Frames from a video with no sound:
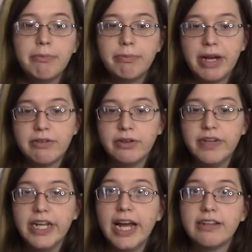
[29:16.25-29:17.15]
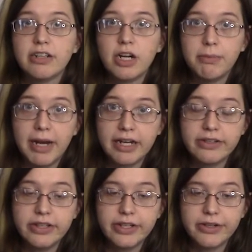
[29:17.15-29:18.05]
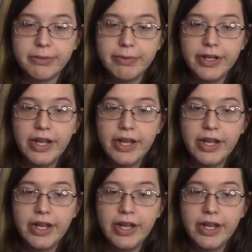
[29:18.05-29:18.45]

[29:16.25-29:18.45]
Pyruvate has a carboxylate group,